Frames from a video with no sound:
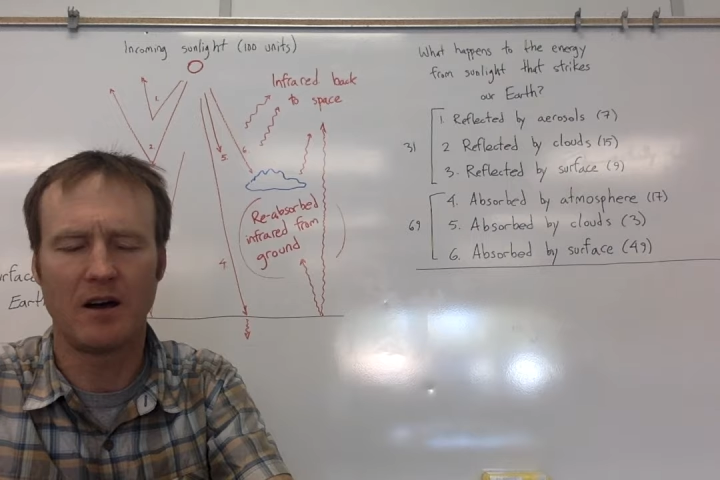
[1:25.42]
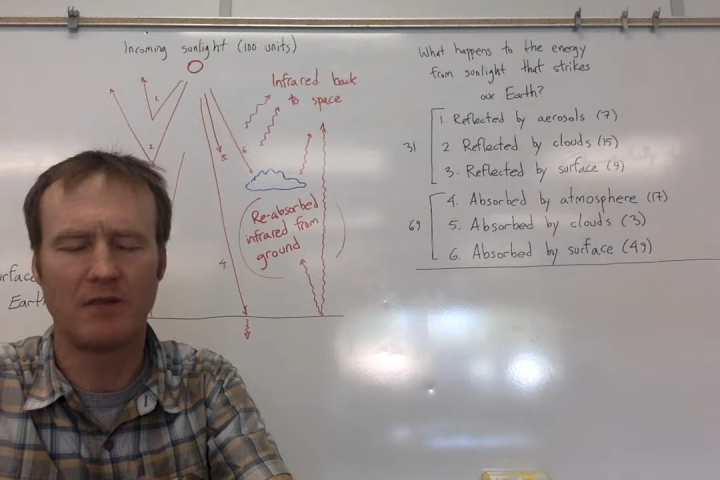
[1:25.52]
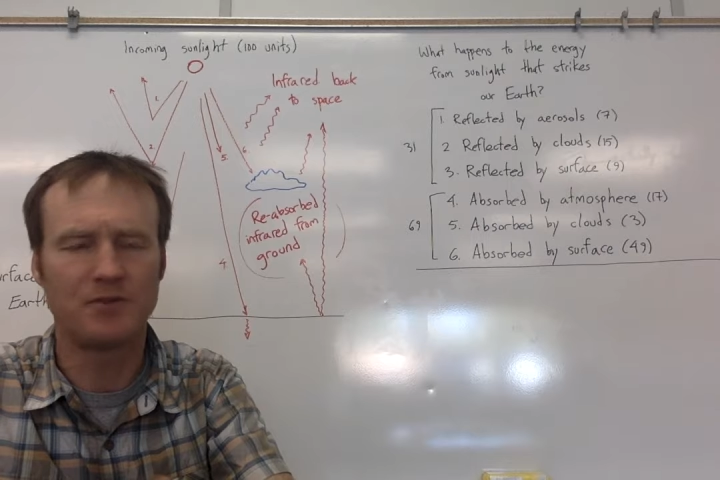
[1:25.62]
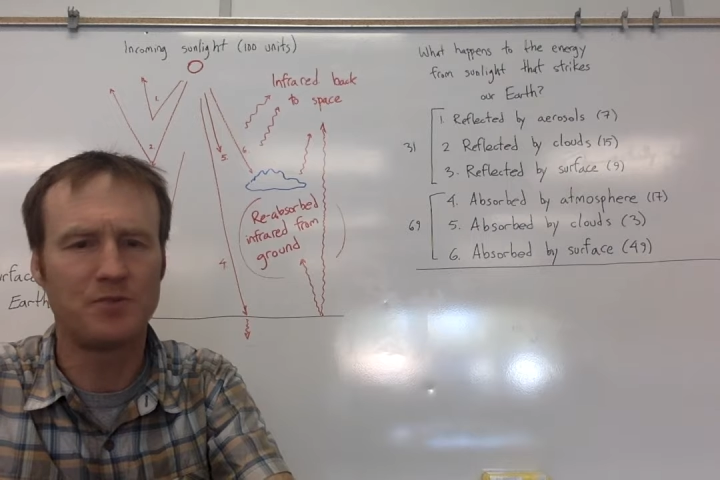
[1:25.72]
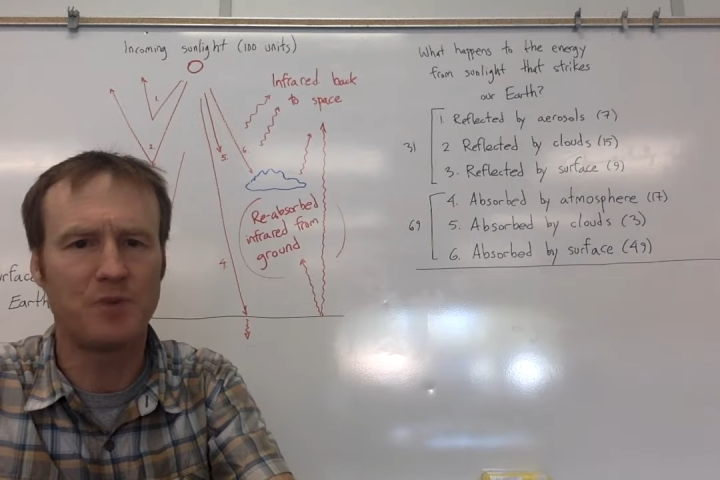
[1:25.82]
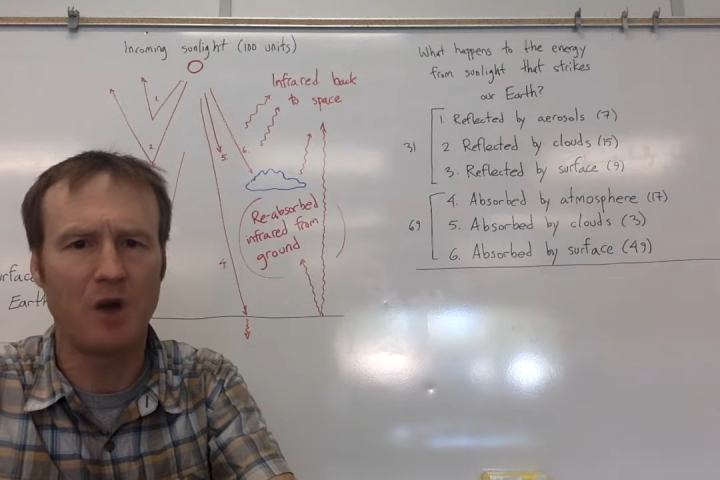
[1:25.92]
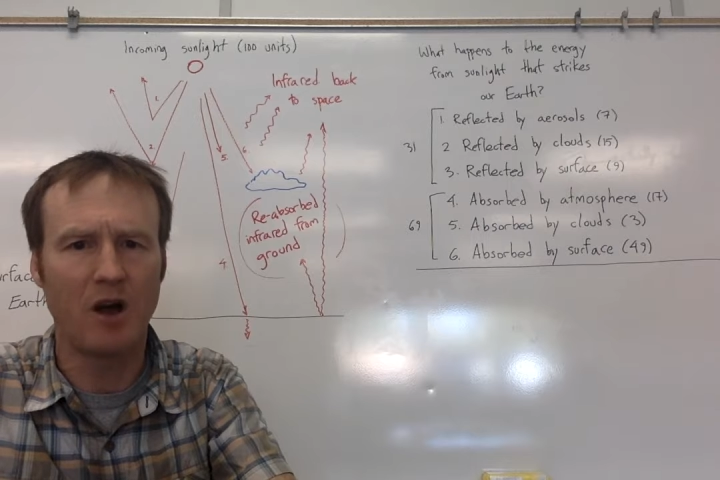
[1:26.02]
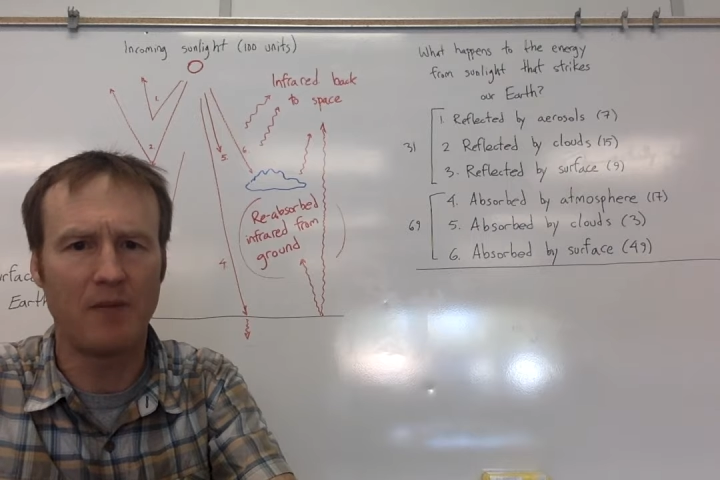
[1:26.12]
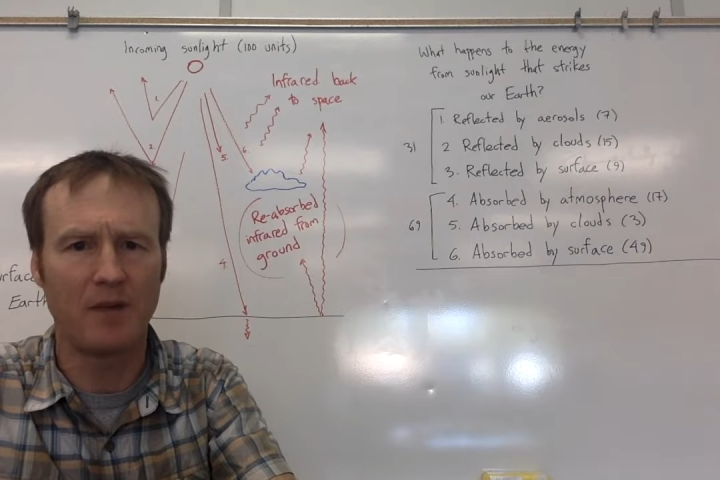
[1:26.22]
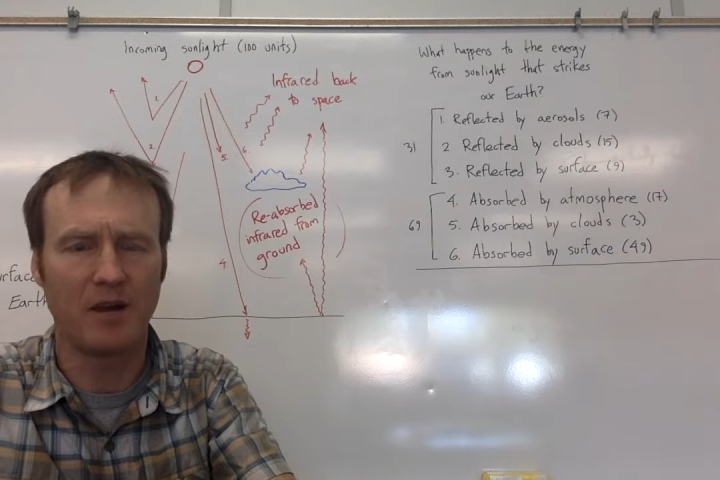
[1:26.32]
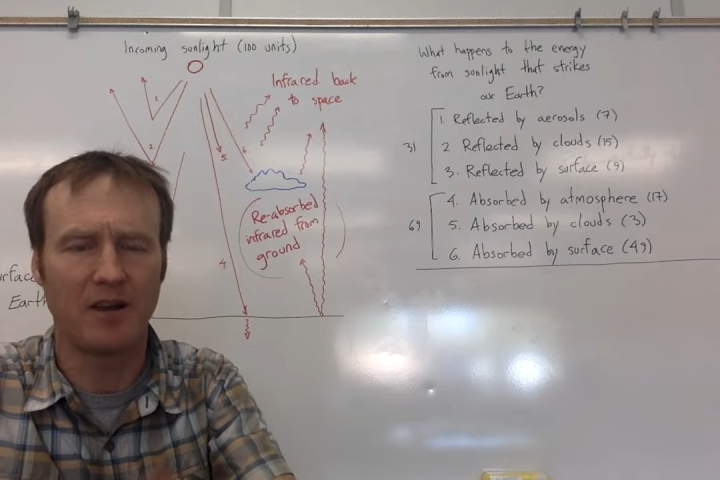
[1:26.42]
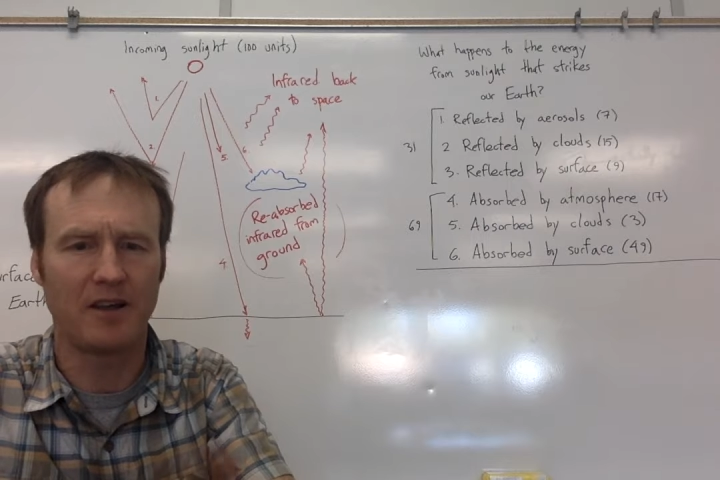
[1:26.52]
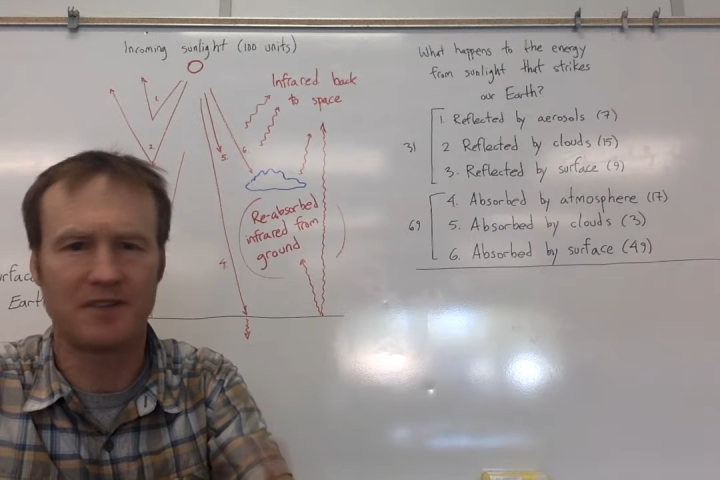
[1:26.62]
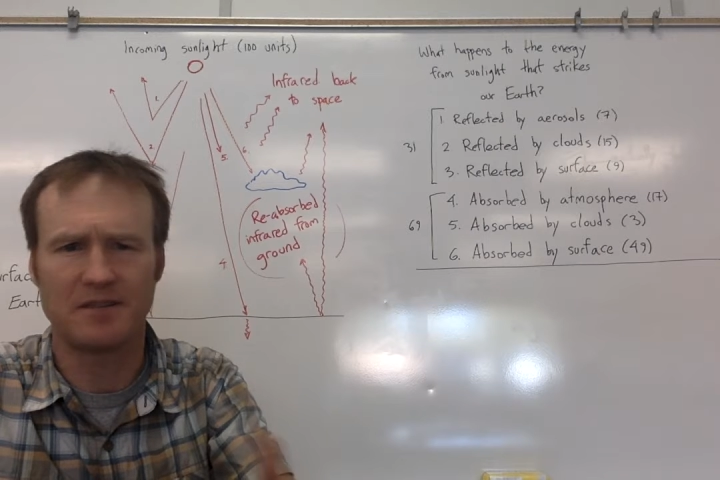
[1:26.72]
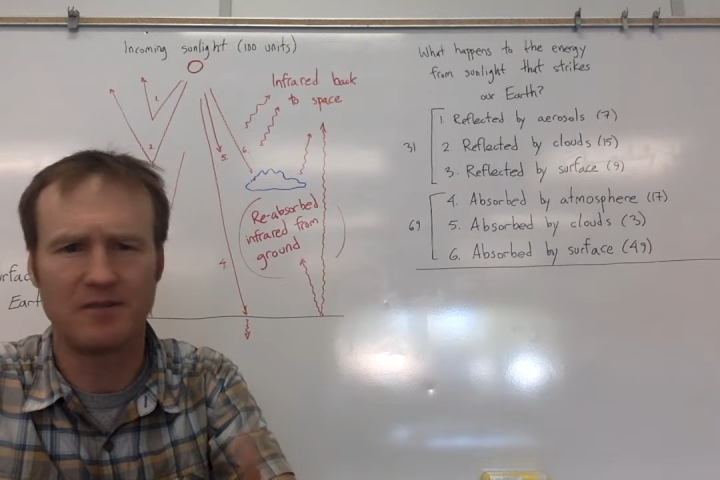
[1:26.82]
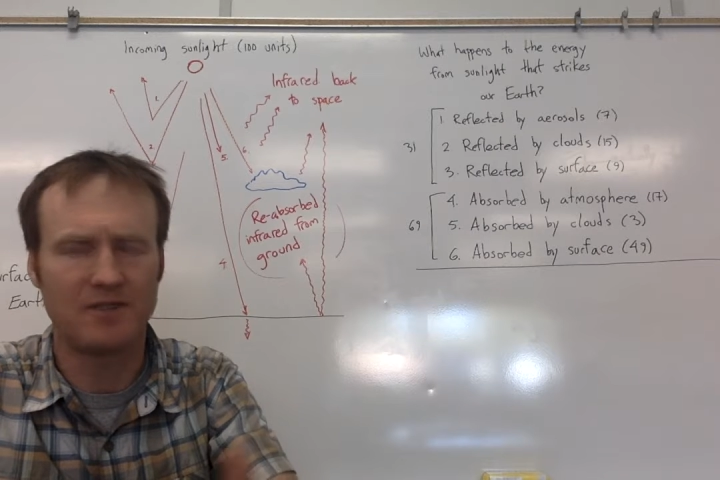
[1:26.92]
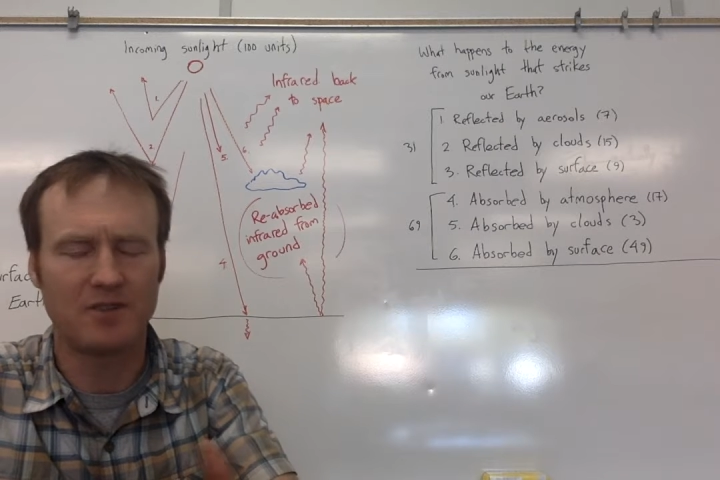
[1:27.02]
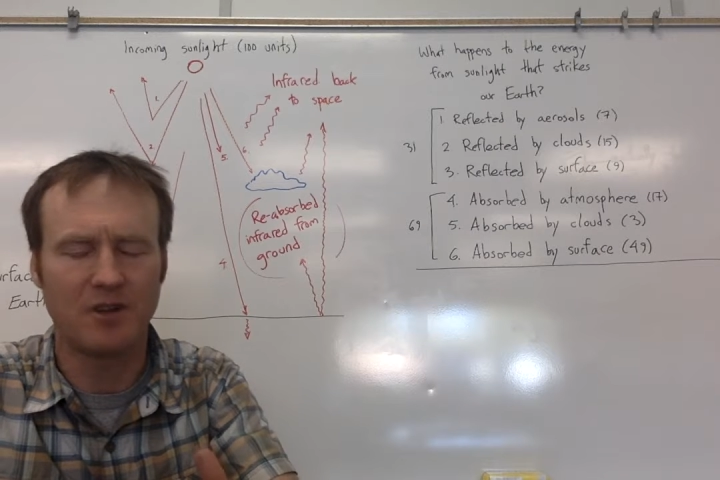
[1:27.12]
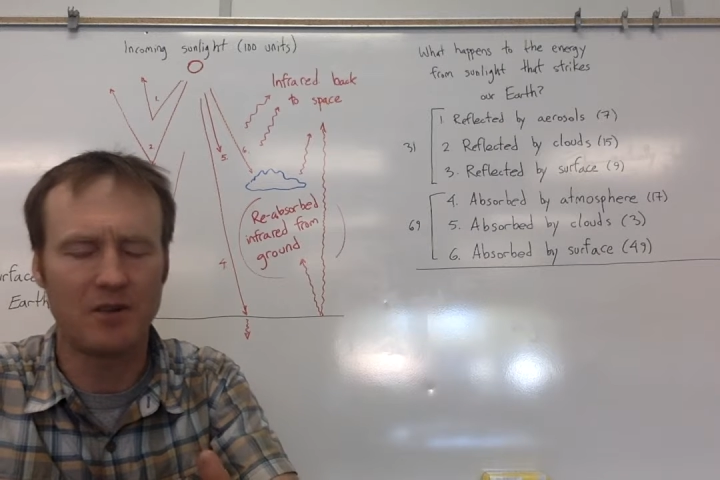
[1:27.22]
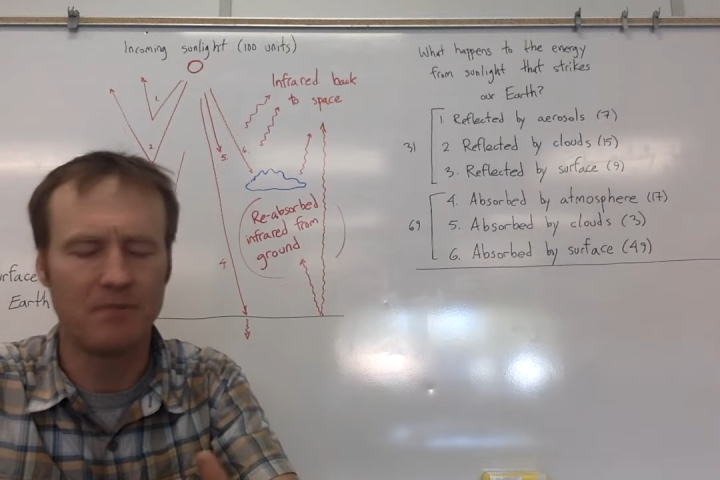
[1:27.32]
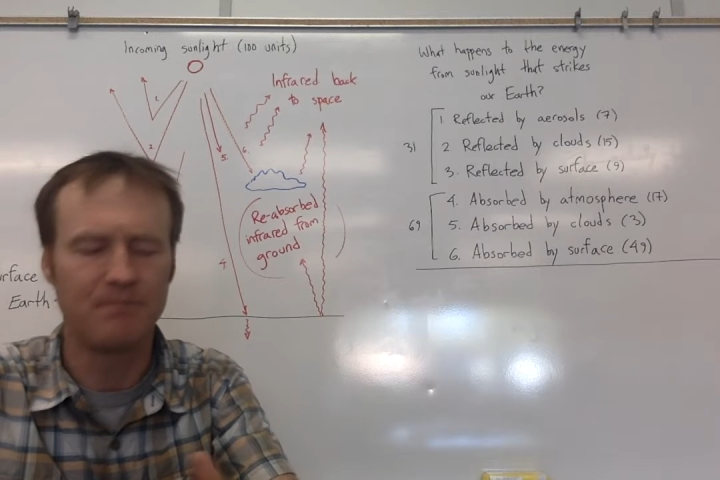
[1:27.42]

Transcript: super hot metal, like a solid.